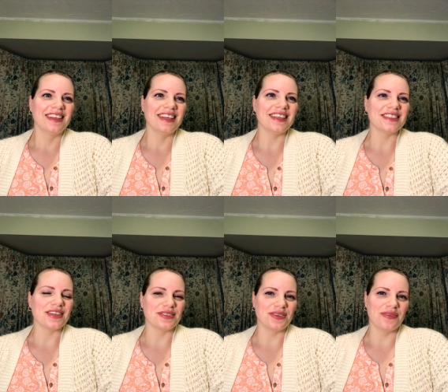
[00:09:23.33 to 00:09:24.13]
is
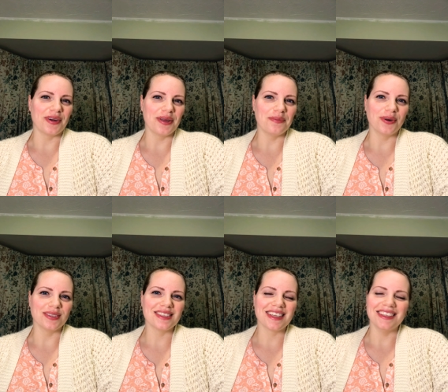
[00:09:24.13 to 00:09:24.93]
also a very
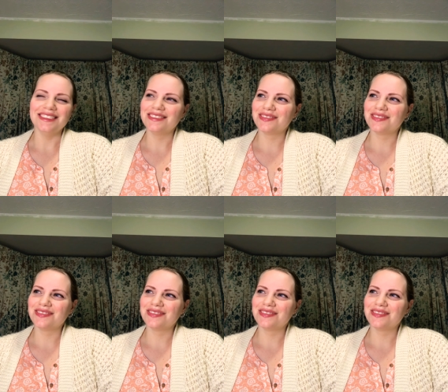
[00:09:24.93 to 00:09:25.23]
important skill,